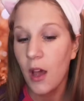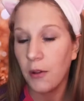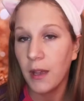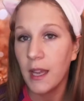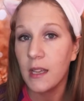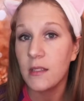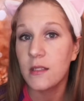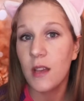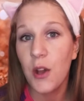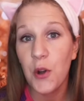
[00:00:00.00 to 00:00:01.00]
Okay,
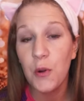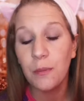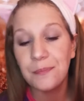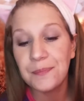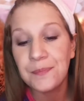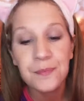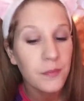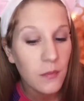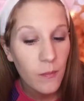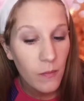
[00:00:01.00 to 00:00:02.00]
so
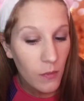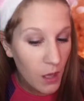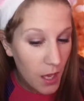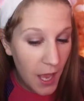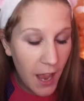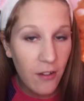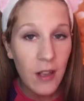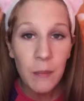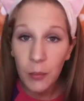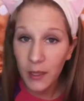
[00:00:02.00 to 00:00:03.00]

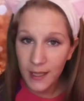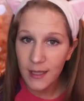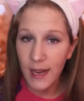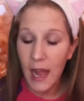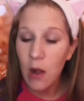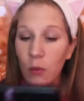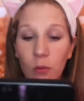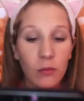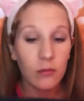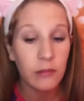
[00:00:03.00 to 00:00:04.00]
it blended out.
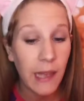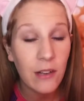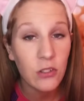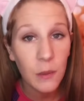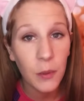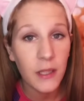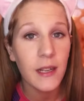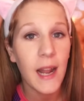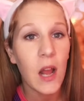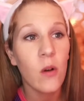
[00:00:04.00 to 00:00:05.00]
It actually
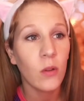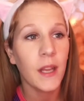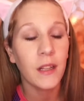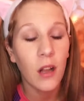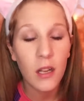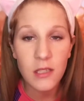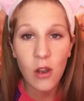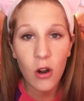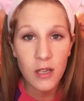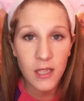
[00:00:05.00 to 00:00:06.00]
blended out like not as
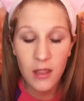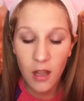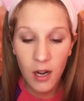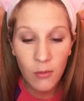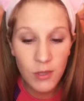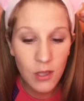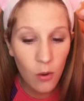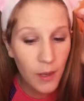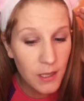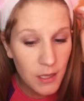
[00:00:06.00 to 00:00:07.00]
hard as I thought it was
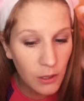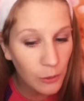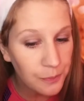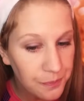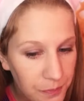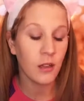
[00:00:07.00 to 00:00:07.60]
going to.